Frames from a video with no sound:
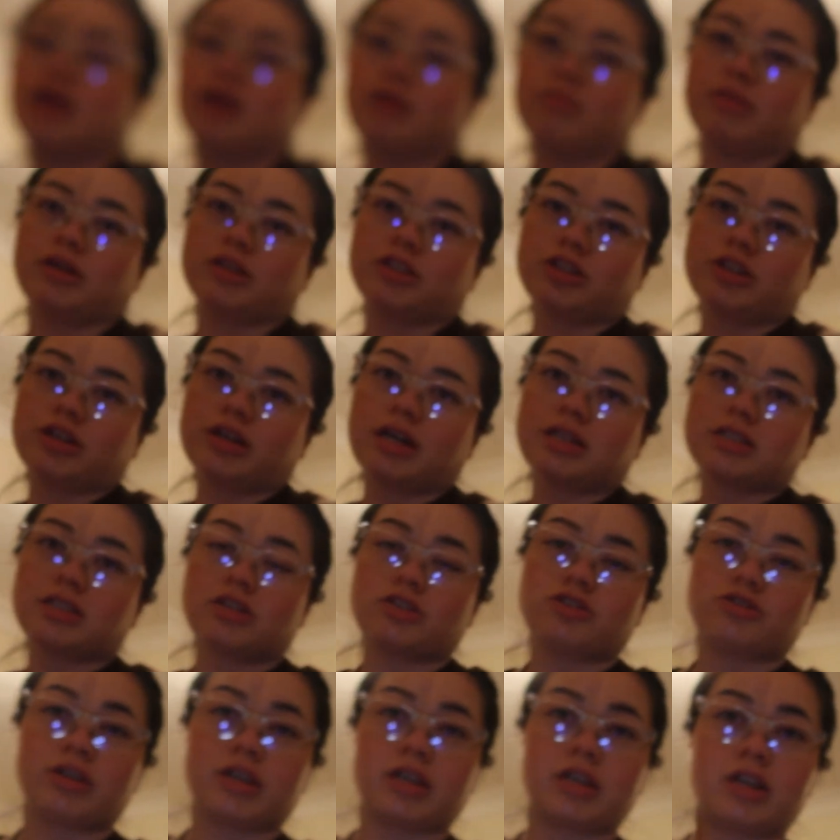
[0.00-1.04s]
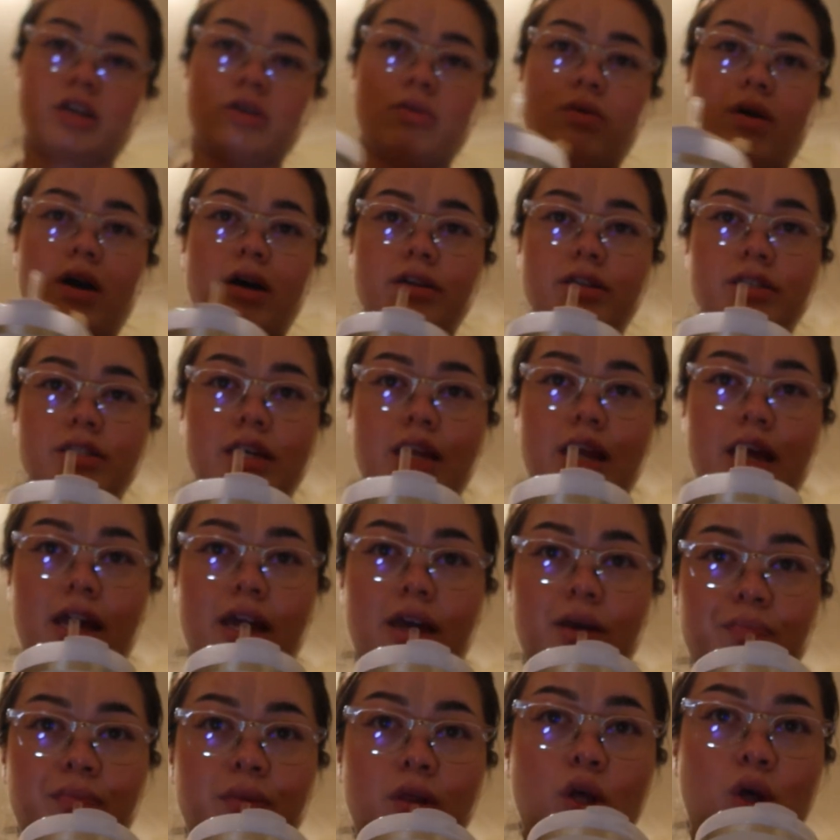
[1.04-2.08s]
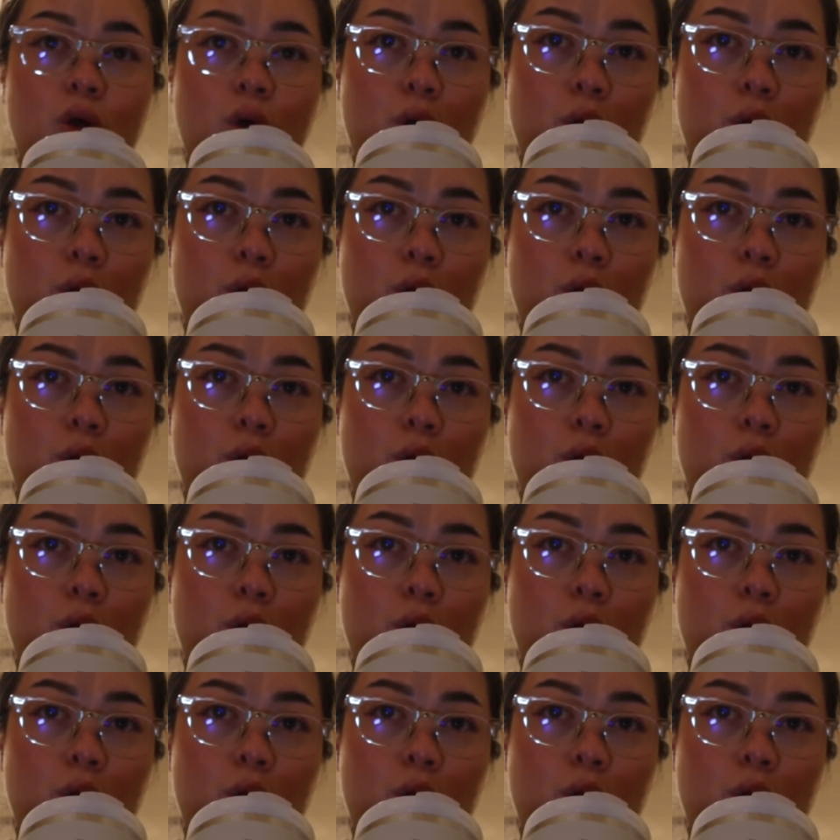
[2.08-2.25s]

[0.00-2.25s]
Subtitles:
make sure you guys are drinking your water today.